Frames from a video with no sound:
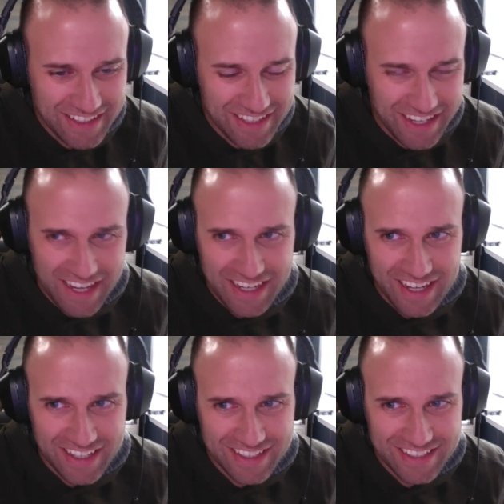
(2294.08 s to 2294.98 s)

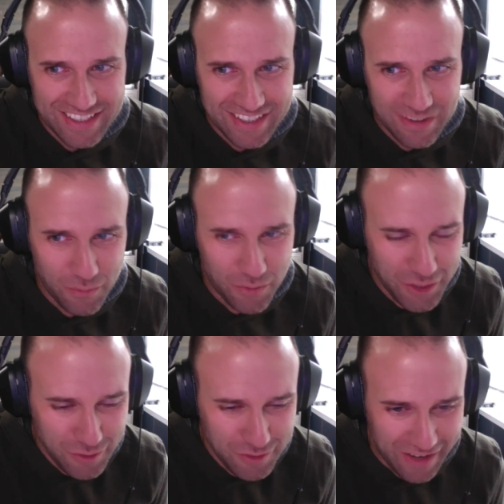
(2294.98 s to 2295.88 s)
Diana, were you
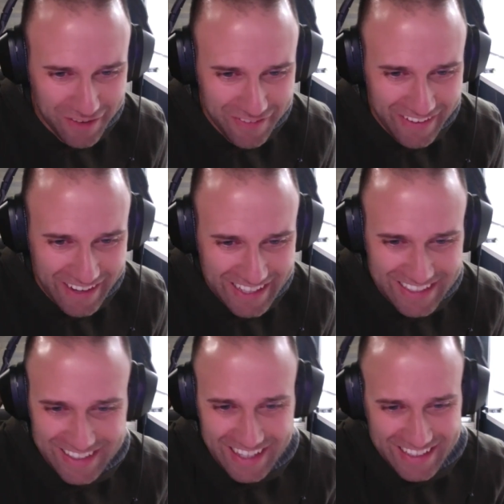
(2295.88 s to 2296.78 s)
terrified?
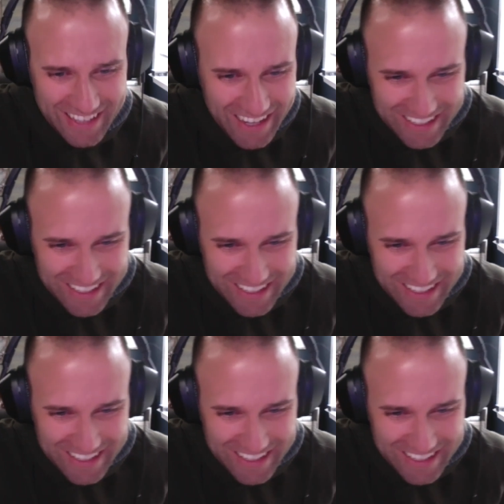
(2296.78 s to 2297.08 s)
Like that